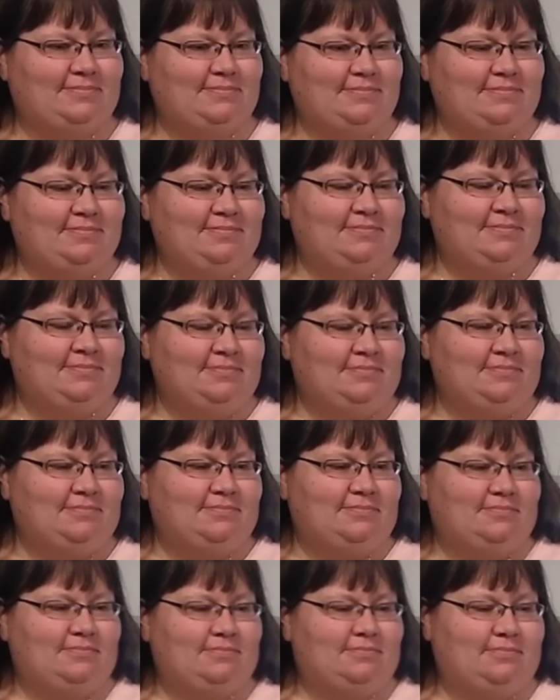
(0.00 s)

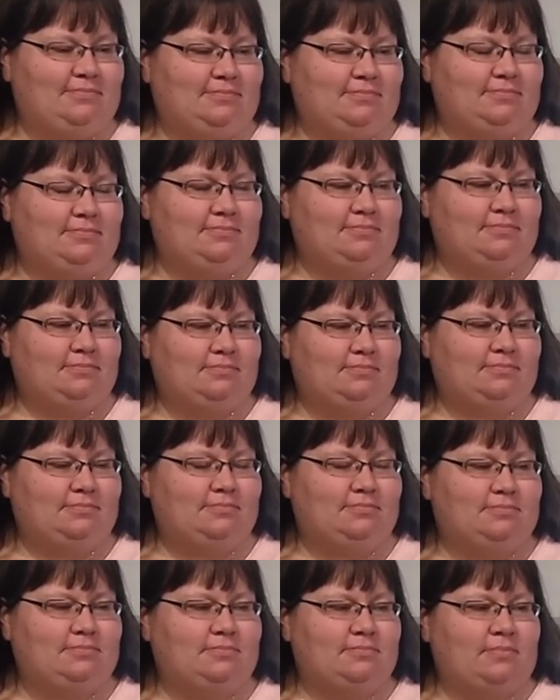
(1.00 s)

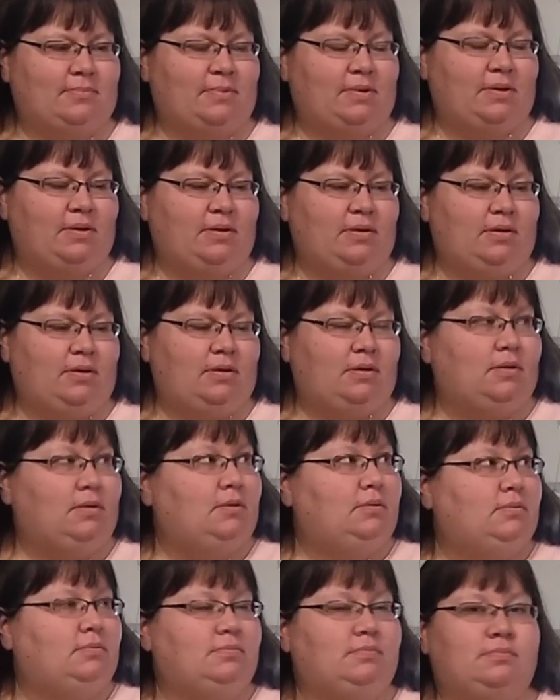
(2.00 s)

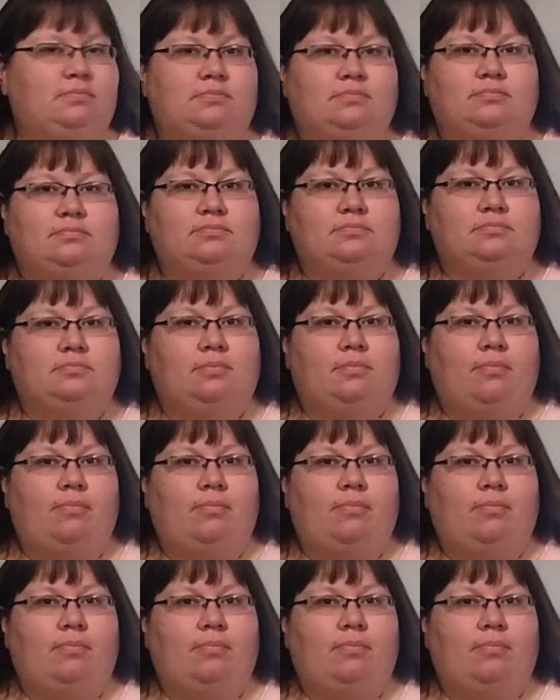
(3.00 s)
[no speech]